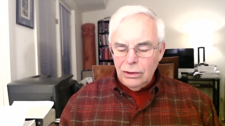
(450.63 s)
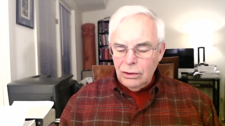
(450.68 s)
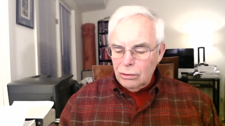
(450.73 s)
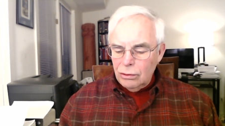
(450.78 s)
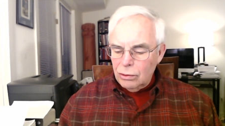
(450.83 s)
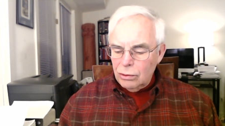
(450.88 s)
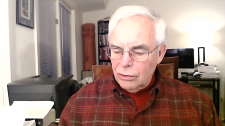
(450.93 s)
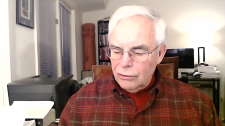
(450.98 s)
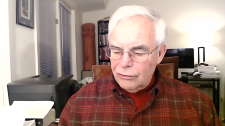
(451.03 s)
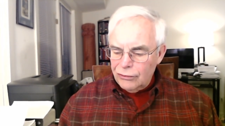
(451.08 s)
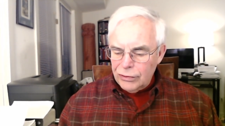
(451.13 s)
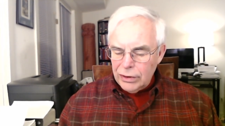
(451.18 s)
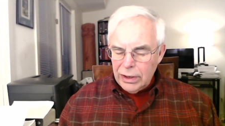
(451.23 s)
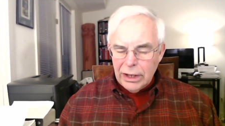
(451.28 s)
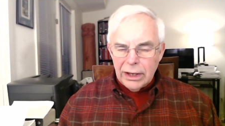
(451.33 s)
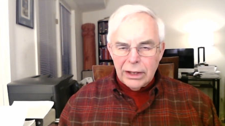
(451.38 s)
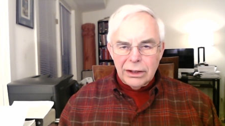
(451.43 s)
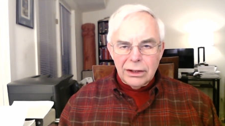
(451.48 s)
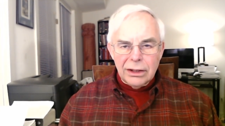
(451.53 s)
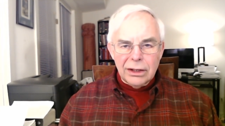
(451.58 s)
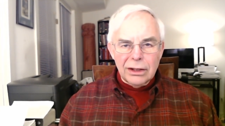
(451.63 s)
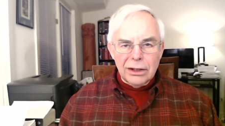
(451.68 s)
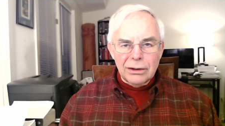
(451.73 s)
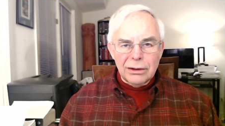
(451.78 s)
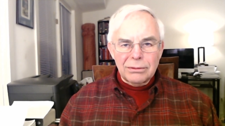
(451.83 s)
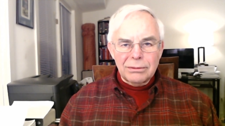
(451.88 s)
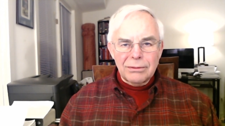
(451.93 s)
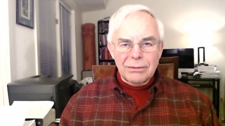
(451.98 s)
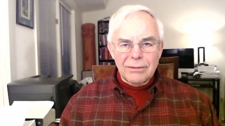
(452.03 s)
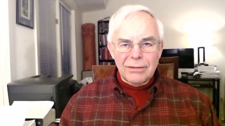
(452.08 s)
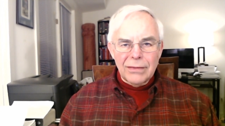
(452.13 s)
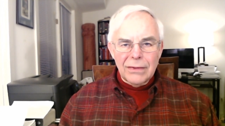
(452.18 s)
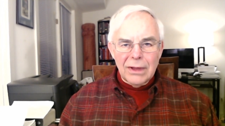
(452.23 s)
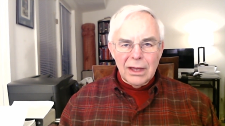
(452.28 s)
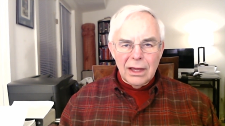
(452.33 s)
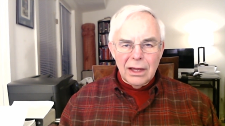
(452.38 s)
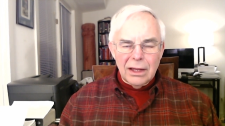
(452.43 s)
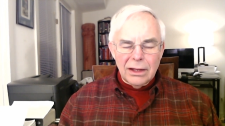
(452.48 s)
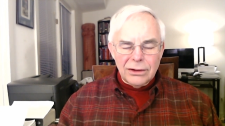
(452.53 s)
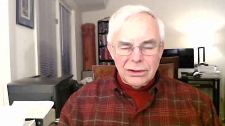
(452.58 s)
you will find a
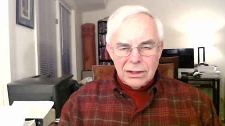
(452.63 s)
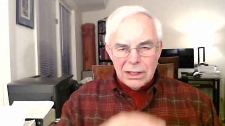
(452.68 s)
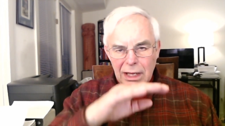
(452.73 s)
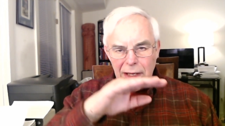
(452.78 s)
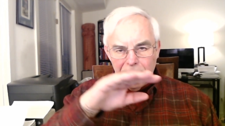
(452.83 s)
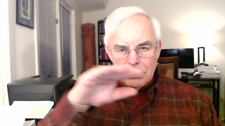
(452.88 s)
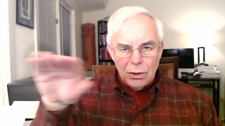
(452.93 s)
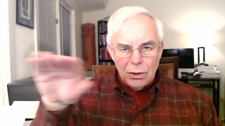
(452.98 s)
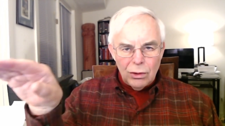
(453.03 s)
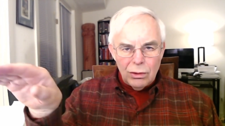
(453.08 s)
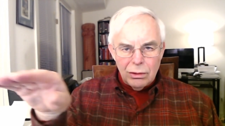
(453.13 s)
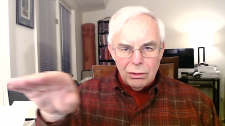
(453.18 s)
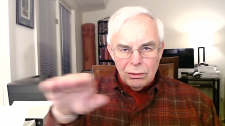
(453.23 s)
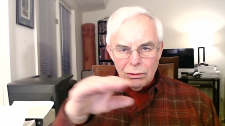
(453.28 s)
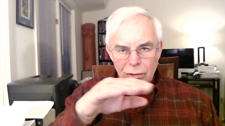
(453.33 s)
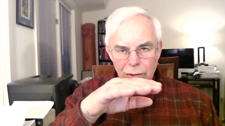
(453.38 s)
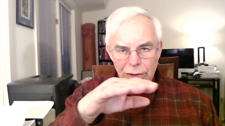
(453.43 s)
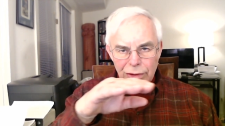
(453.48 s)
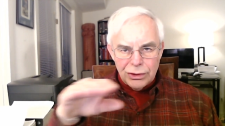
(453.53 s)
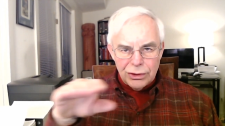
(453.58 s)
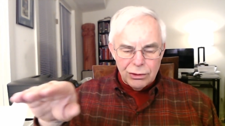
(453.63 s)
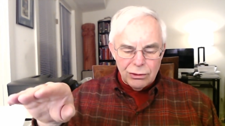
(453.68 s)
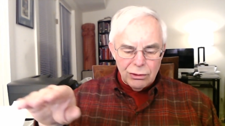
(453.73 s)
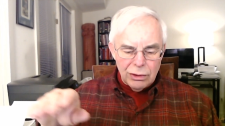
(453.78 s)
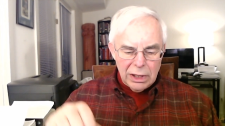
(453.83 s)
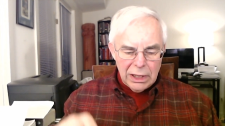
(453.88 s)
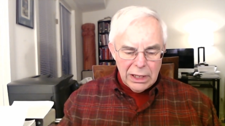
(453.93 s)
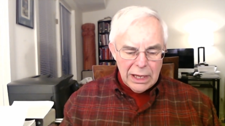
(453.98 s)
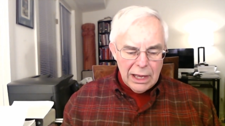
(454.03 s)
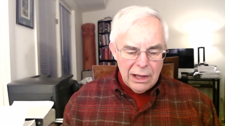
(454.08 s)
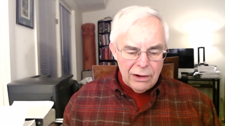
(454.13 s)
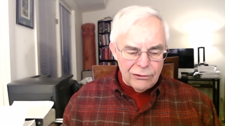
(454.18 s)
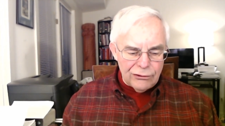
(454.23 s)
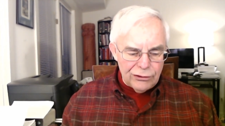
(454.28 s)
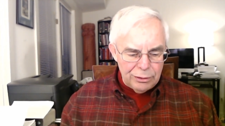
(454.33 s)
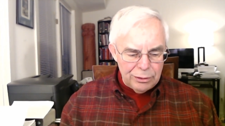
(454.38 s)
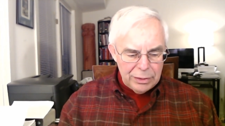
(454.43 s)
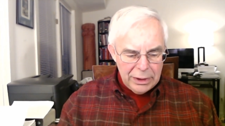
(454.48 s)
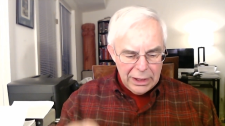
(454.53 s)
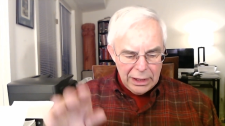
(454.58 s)
table with the Greek
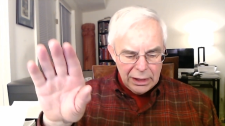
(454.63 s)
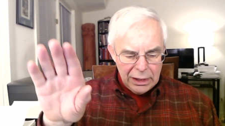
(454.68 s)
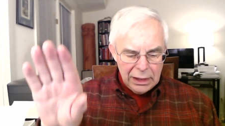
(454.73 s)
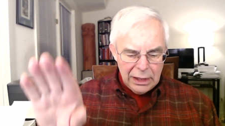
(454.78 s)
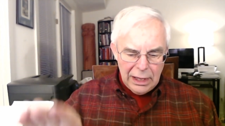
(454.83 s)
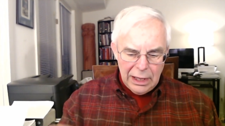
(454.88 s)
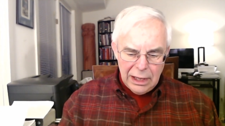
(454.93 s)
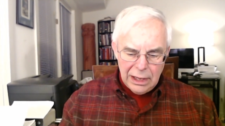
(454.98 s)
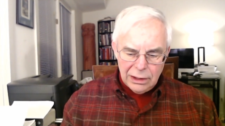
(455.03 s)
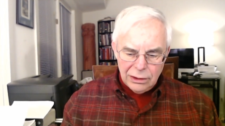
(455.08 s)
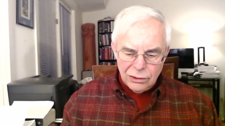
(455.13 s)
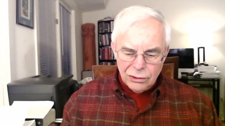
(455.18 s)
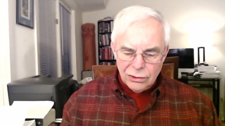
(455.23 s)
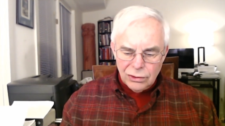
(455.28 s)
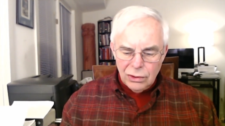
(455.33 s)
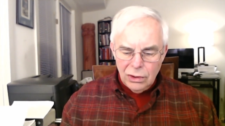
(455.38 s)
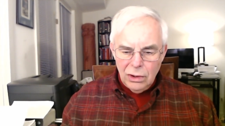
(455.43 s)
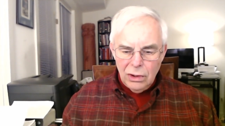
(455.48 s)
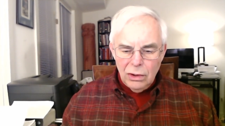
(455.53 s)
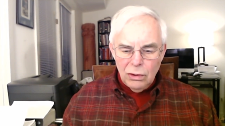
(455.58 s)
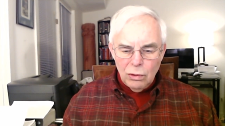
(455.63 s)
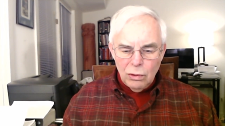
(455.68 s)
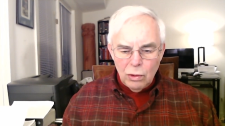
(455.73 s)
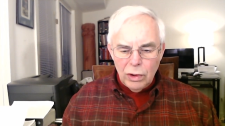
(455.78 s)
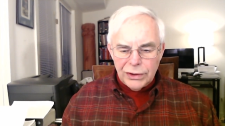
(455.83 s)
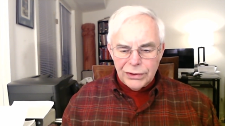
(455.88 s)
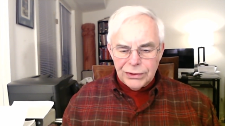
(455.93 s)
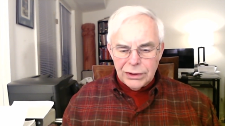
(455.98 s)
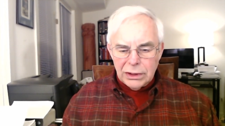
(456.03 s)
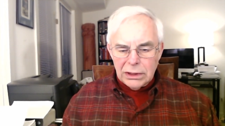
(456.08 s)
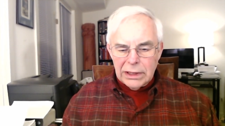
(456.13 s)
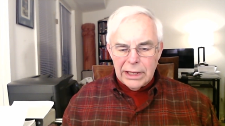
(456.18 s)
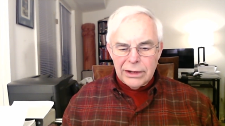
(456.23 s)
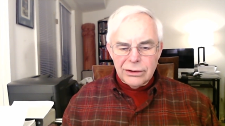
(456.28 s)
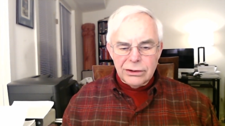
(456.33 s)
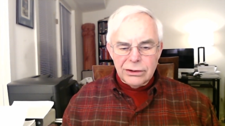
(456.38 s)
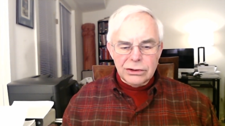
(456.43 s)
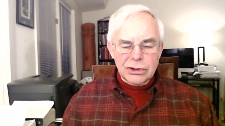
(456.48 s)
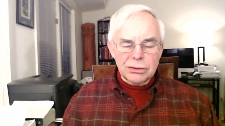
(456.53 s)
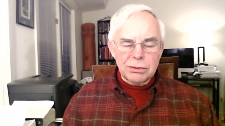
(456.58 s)
alphabet and what the
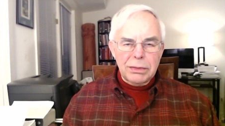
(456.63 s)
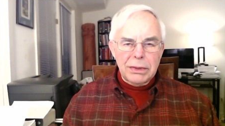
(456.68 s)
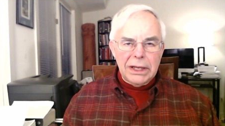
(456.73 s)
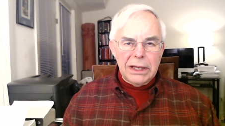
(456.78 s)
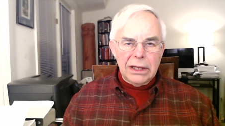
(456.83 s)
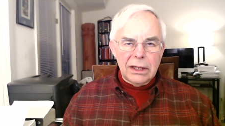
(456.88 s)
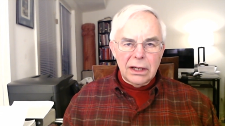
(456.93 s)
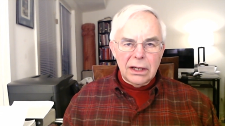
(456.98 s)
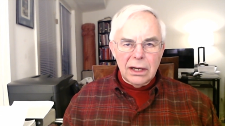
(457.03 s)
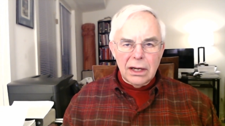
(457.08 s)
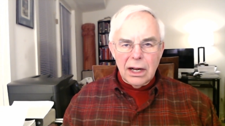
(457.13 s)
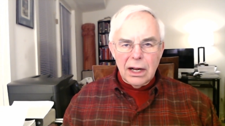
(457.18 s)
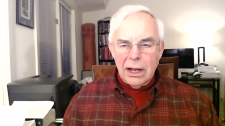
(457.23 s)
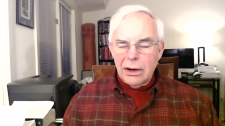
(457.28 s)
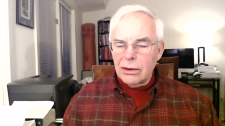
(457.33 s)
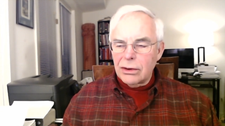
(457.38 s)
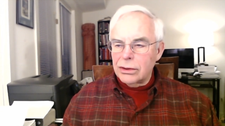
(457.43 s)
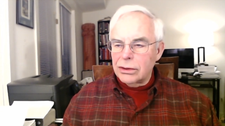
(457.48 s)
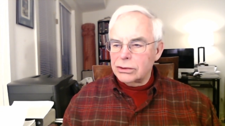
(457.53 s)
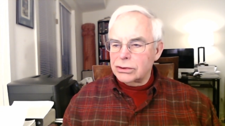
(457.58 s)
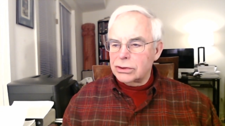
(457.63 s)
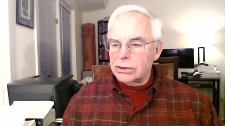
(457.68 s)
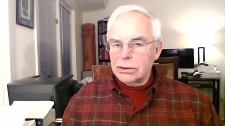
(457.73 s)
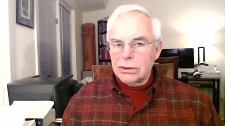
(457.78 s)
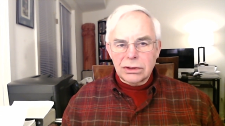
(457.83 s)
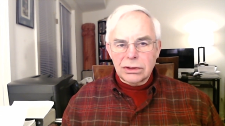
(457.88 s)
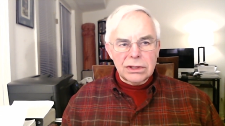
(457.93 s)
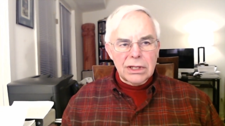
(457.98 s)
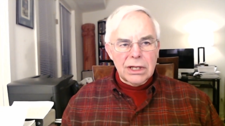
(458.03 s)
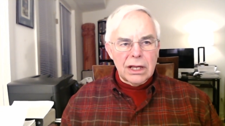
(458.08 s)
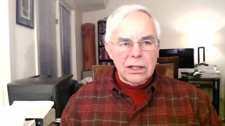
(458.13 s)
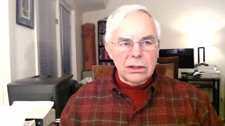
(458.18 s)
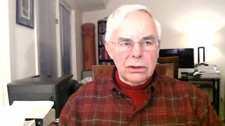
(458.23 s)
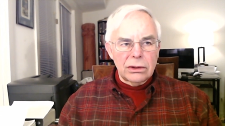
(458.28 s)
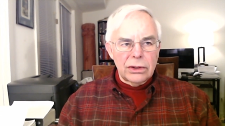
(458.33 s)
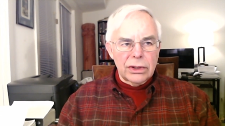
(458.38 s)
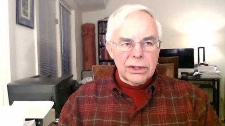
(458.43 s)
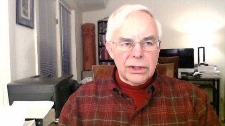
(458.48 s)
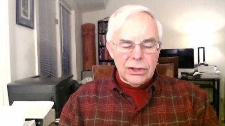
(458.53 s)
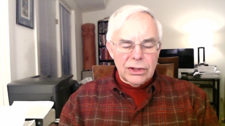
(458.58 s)
letters mean, and I urge you to take
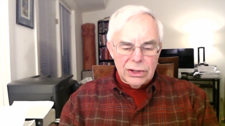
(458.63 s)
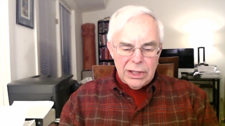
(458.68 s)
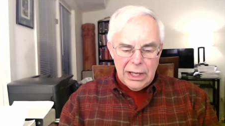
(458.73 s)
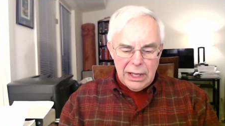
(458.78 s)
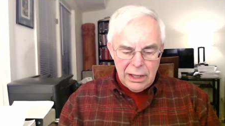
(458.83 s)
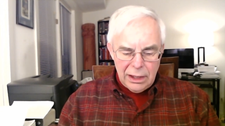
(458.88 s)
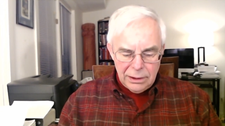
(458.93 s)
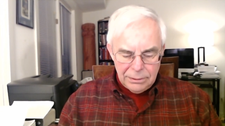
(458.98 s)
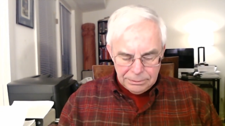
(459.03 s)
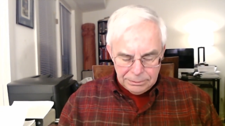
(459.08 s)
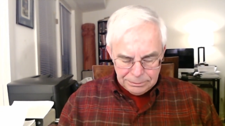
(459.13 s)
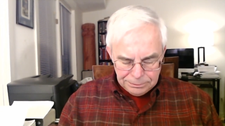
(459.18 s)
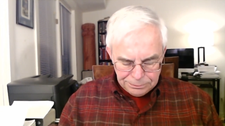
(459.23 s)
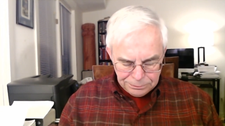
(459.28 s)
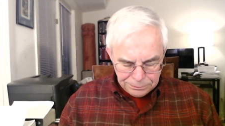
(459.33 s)
a look at that.